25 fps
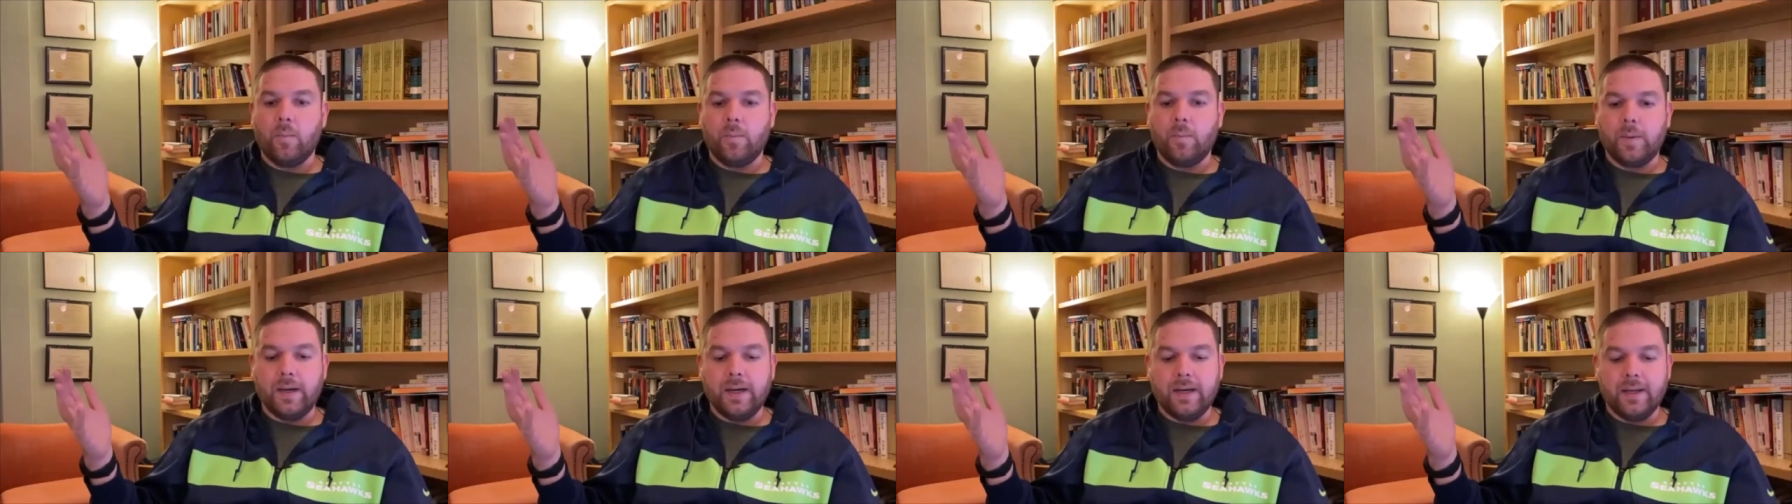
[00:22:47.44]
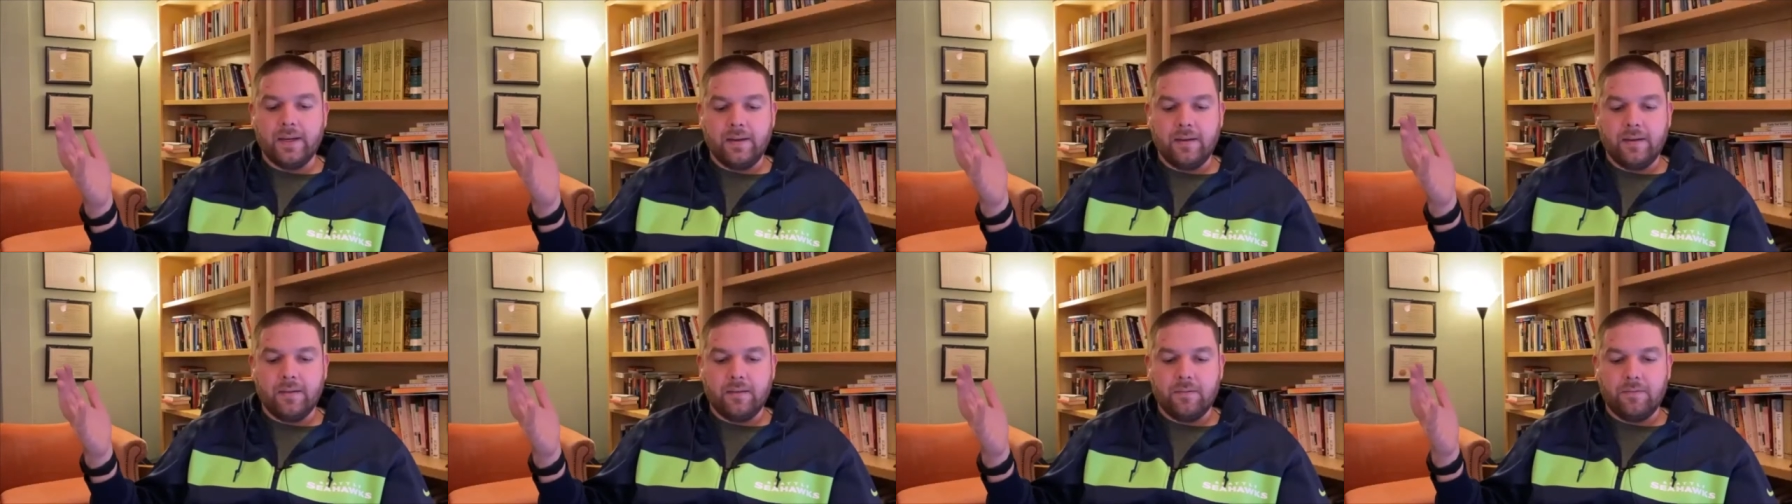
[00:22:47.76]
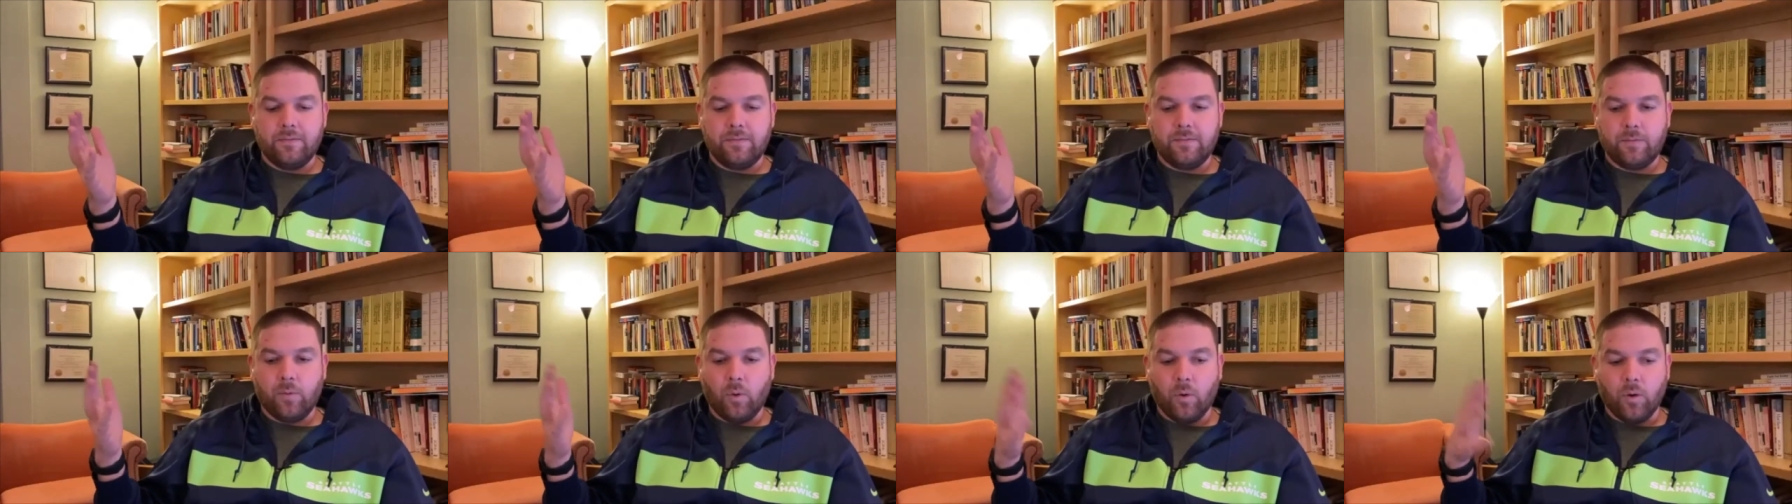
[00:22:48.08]
but
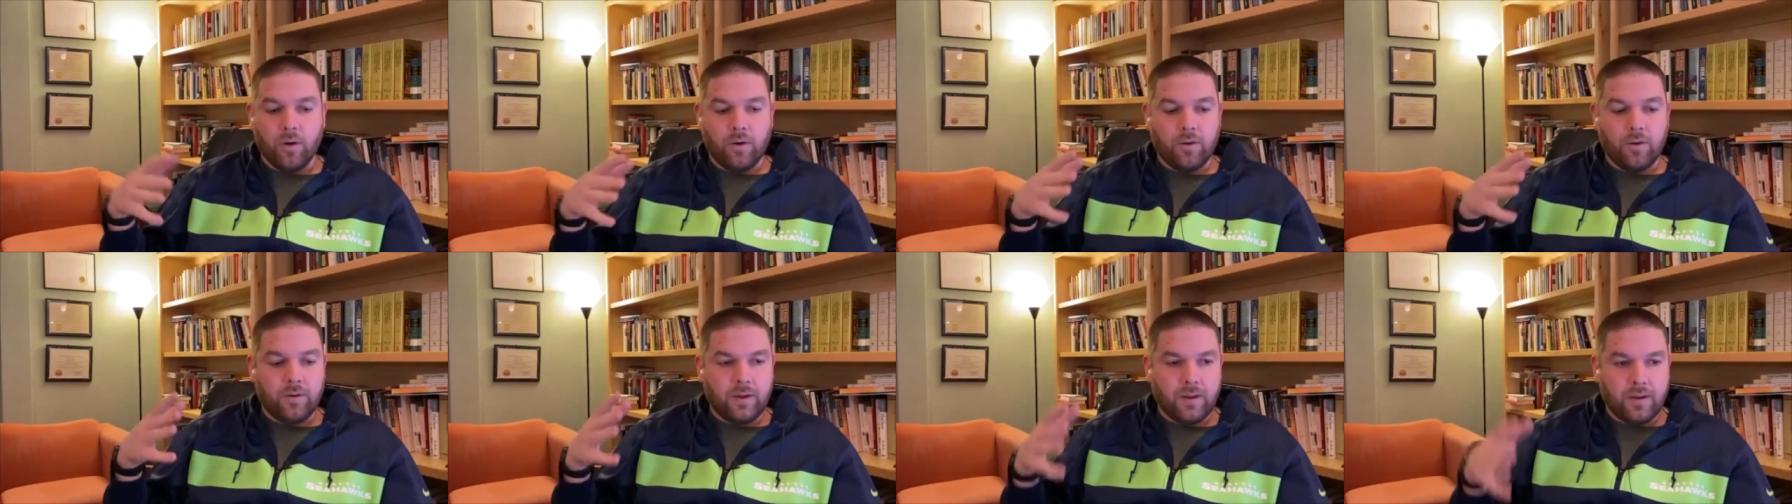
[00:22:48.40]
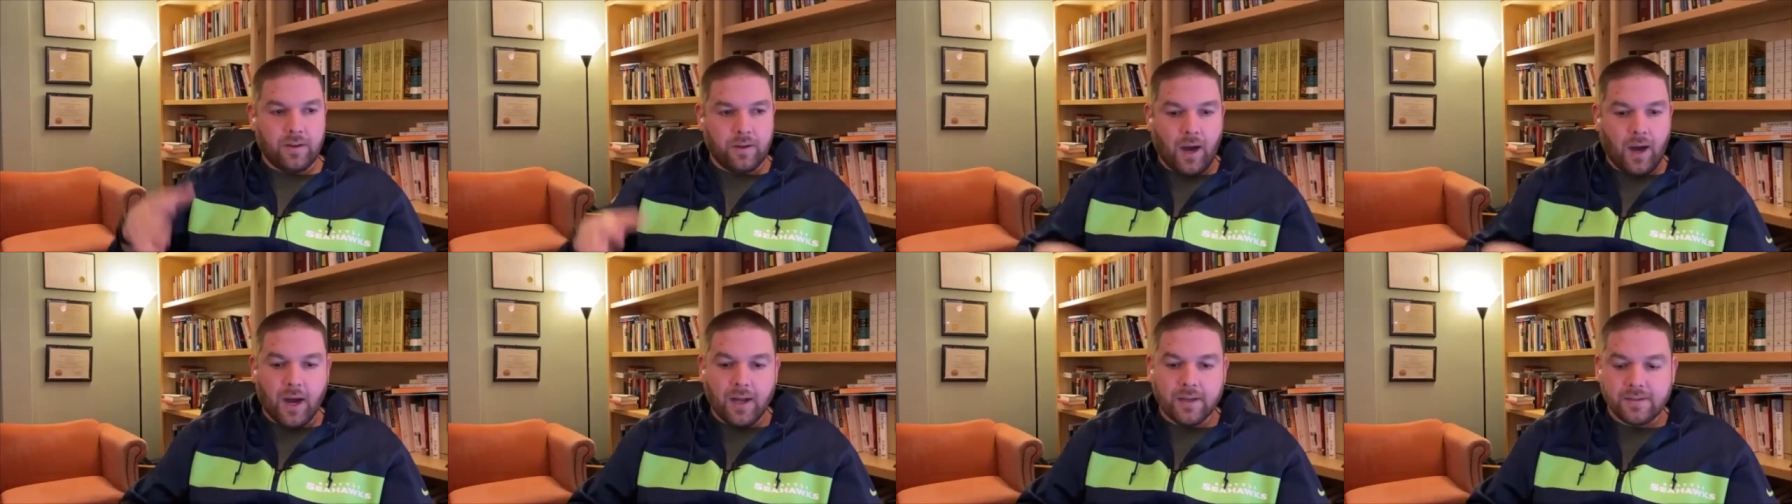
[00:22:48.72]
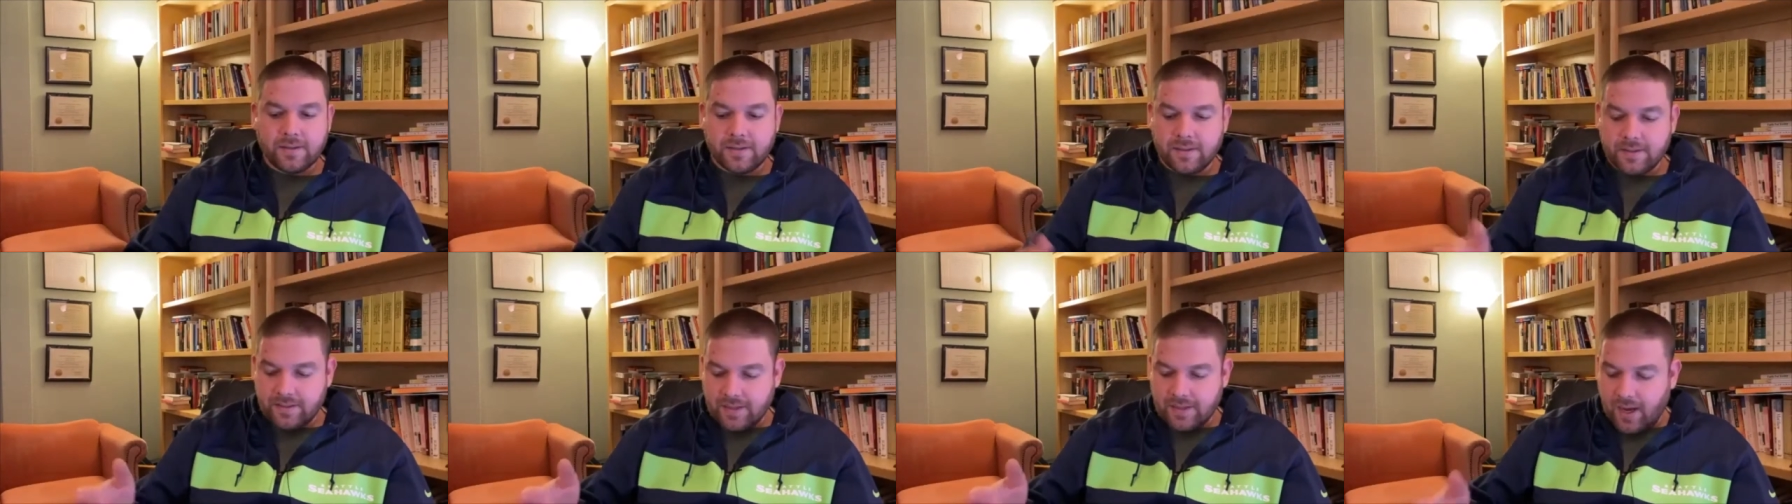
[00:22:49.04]
for god's
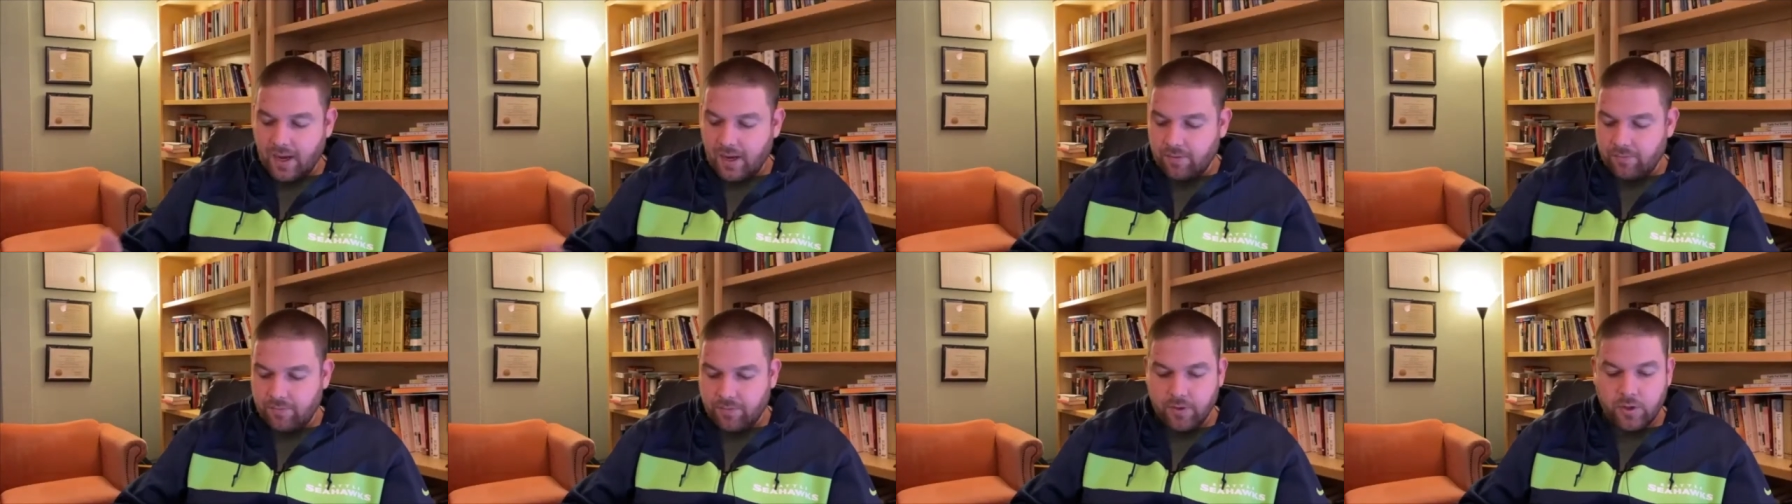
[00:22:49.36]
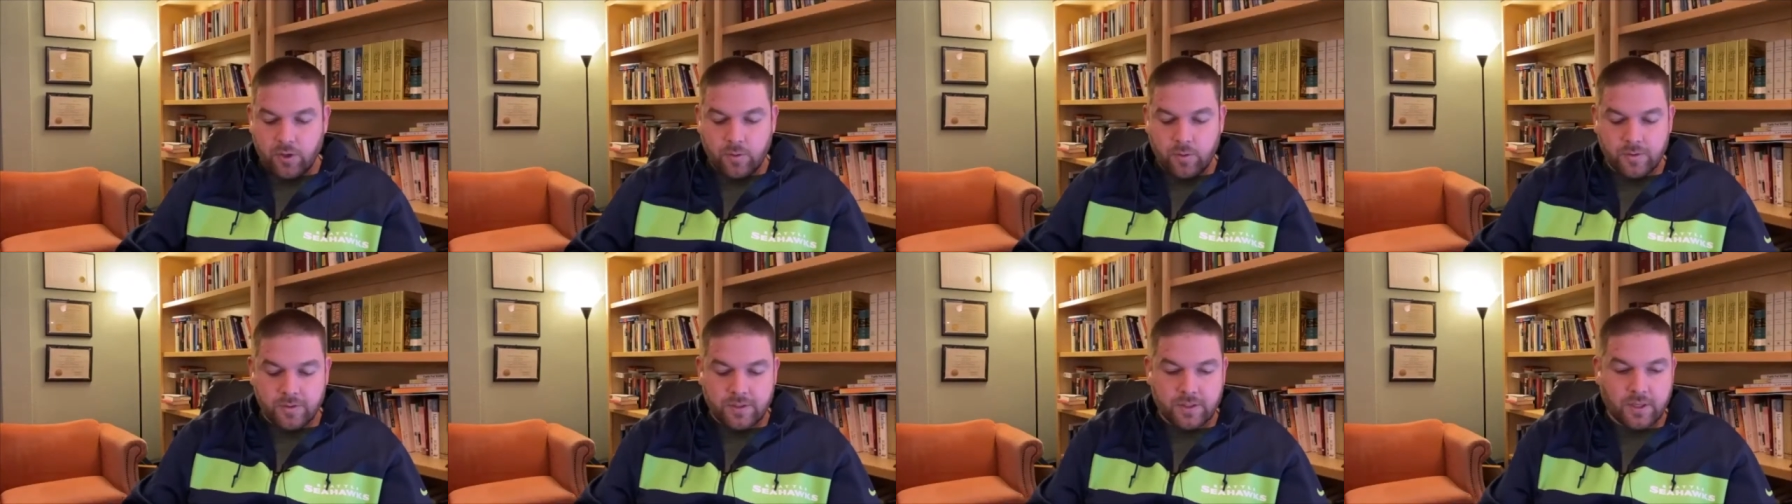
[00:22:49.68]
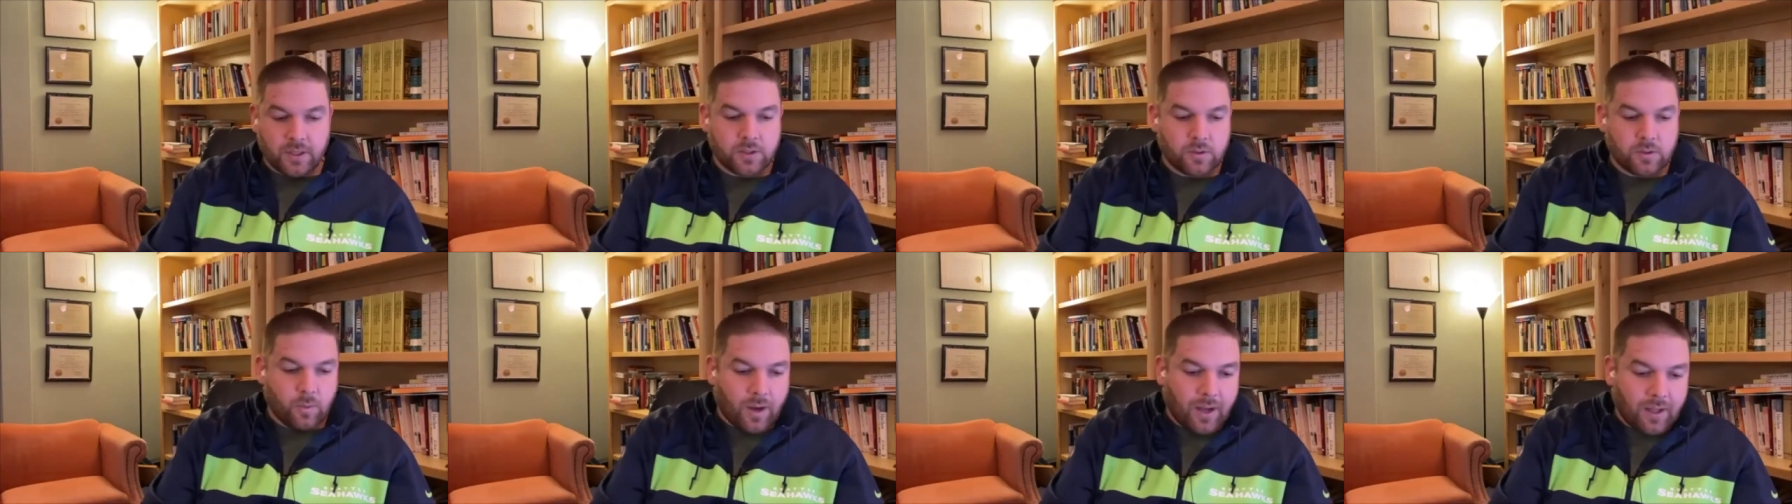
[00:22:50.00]
design for human
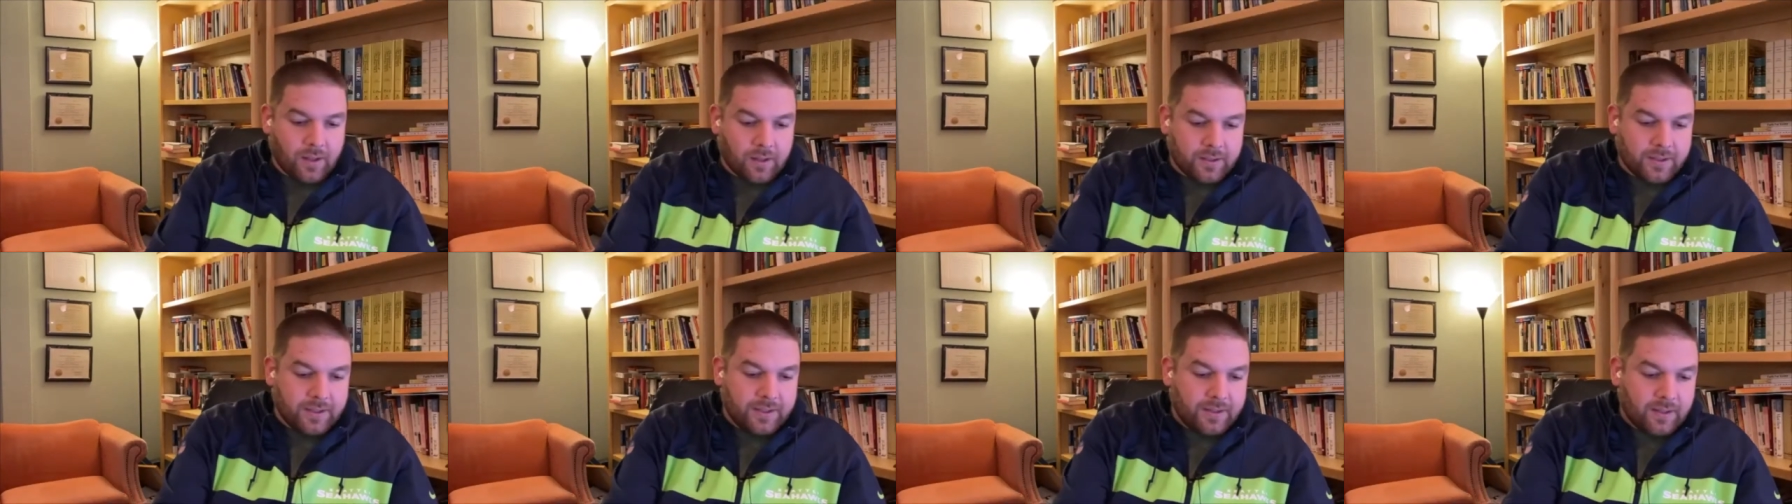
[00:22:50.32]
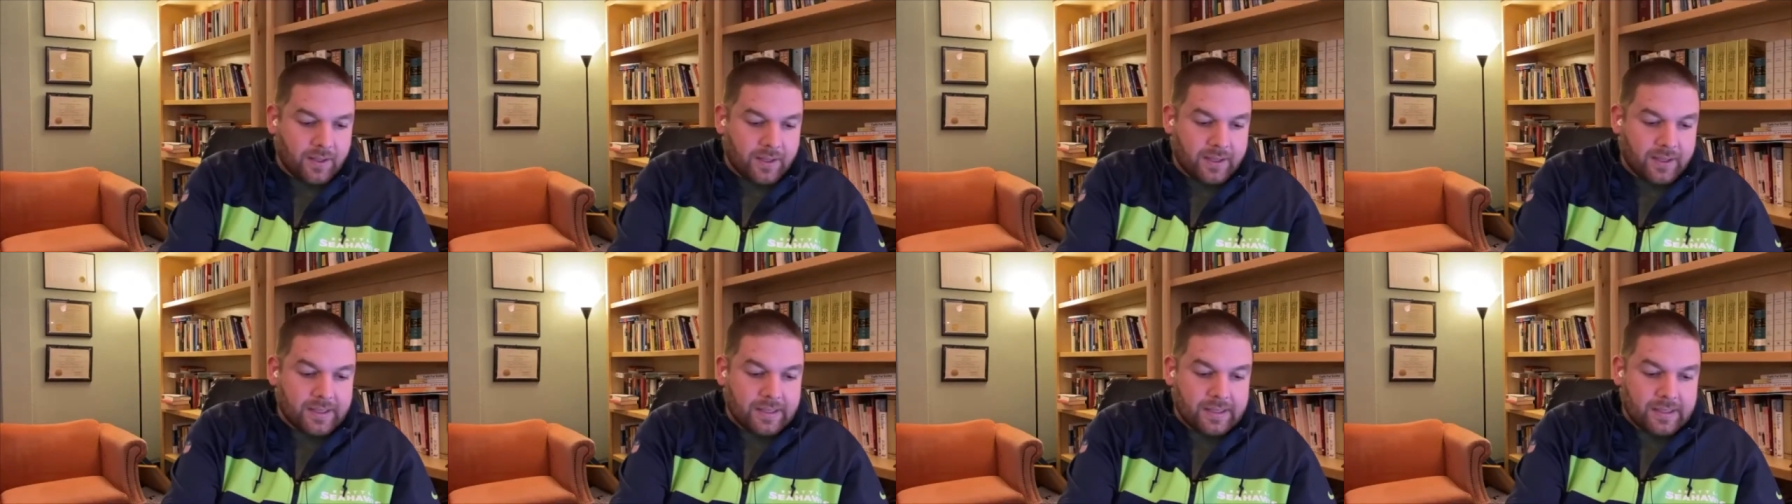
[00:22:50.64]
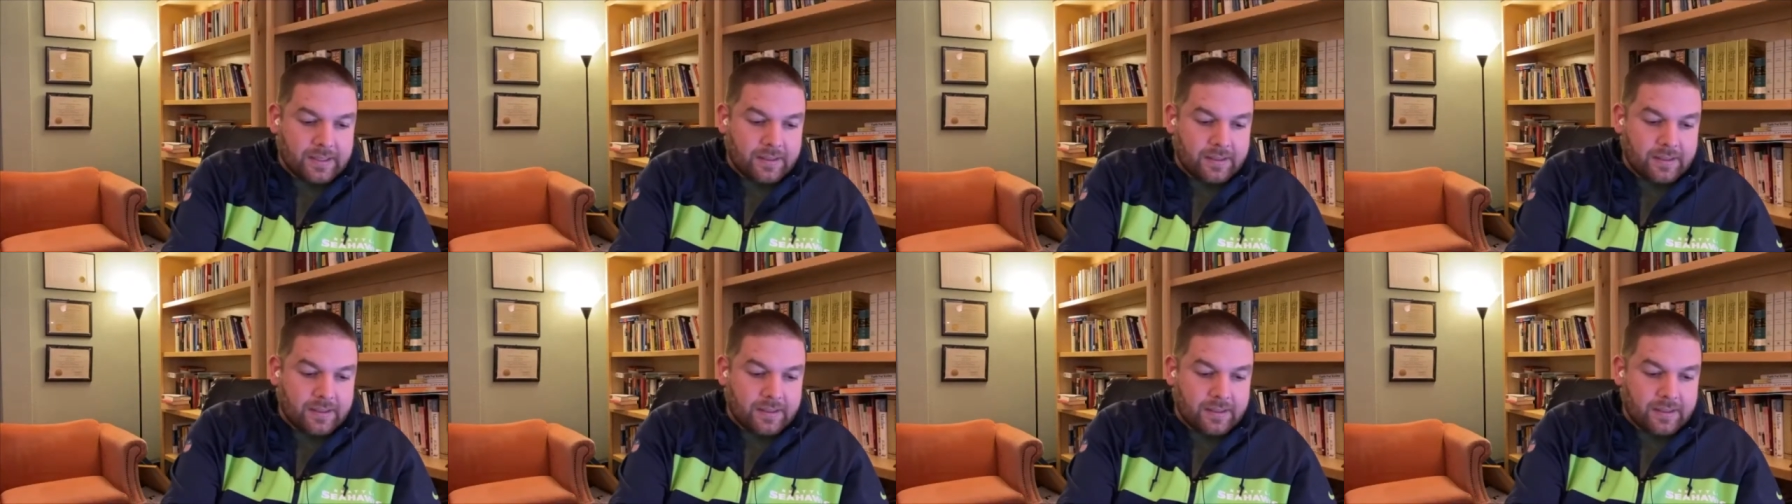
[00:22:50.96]
sexuality like